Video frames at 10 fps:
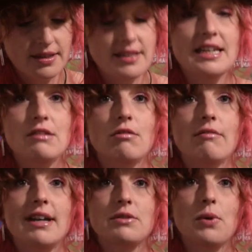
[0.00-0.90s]
the secret
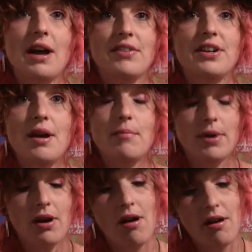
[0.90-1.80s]
rares will have a
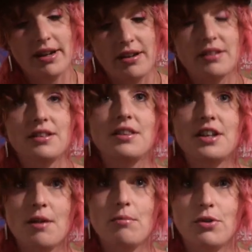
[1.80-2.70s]
number higher than the
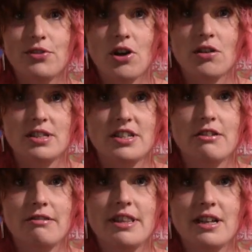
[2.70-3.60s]
number of cards that
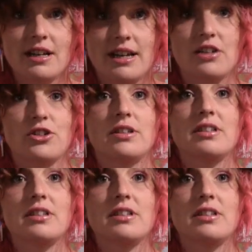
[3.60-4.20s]
are in the collection,